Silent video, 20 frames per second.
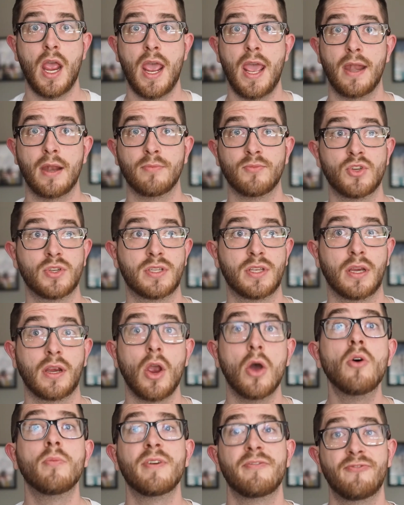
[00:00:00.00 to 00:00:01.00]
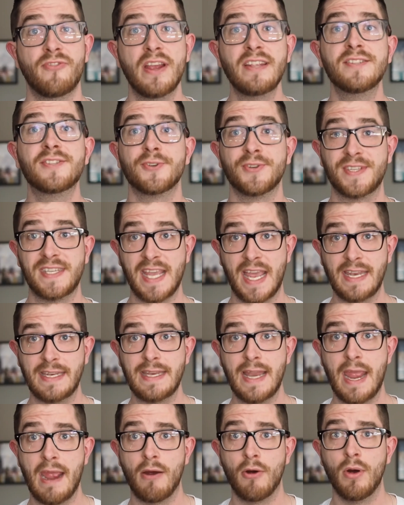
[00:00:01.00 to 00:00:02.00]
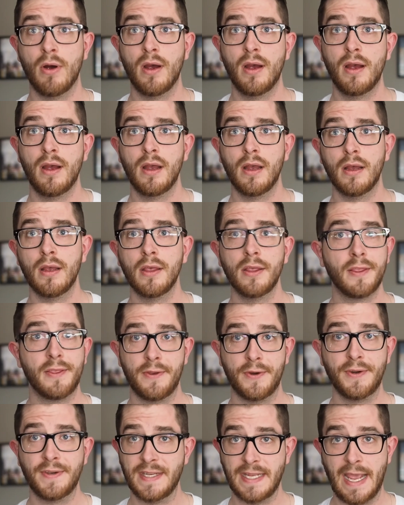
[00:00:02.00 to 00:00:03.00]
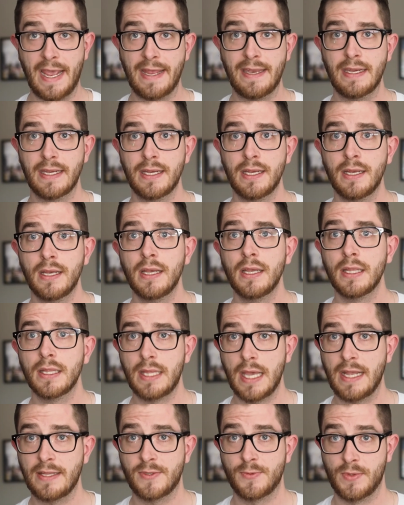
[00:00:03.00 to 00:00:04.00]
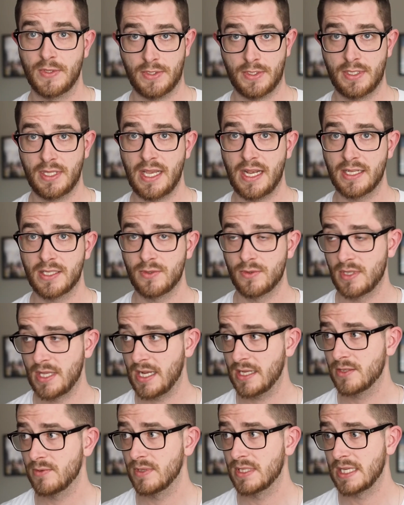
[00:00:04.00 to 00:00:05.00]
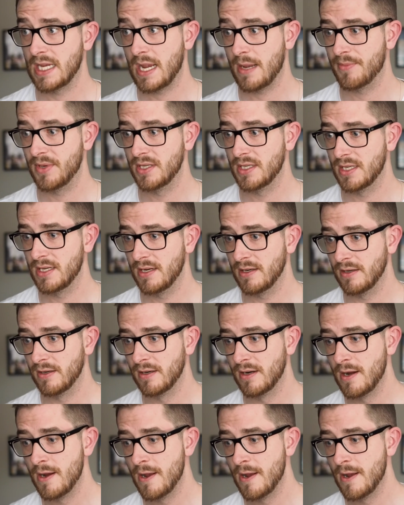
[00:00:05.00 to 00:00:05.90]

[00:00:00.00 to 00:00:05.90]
And I'm just like, oh, my friends are dead now. They're dead. That's what's happened here.